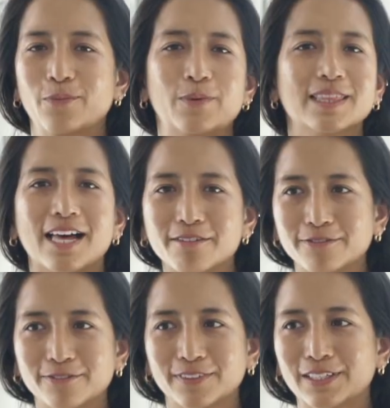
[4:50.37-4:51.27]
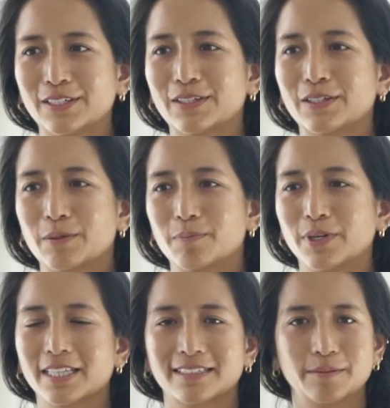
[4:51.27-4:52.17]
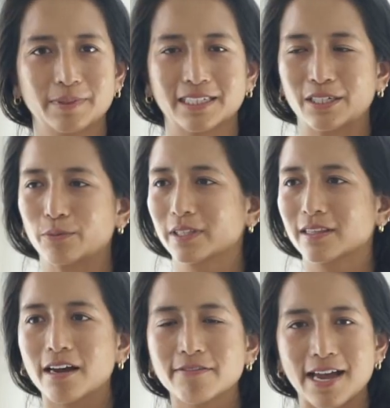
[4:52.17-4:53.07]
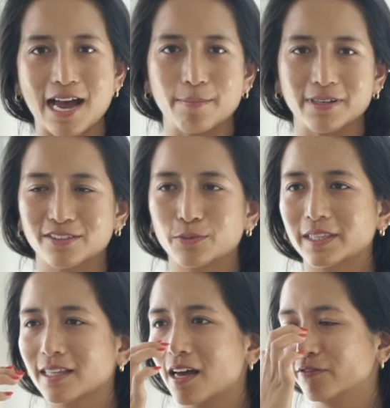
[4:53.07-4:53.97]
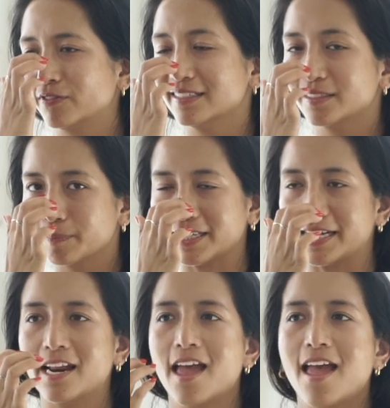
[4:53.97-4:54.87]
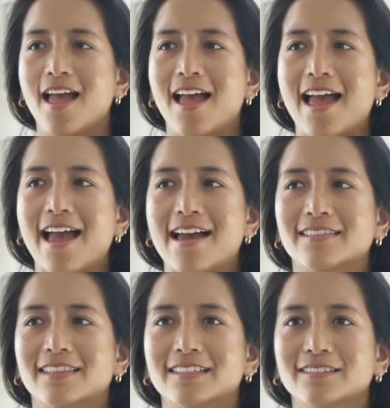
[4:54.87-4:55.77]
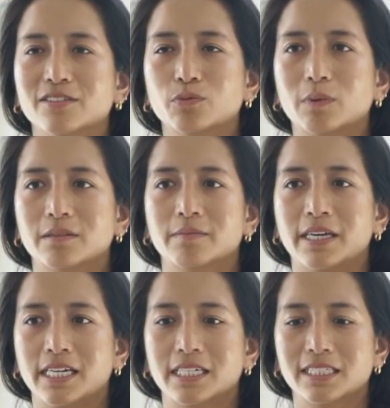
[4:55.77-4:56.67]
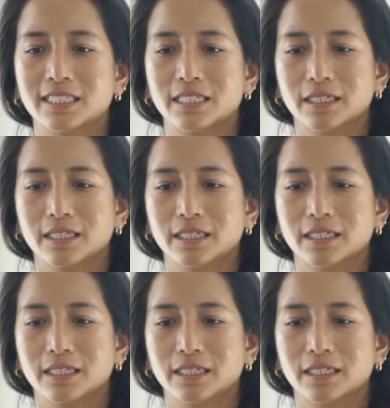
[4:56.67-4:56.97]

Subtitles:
We love predictability, we love habits, we love discipline, and this is what makes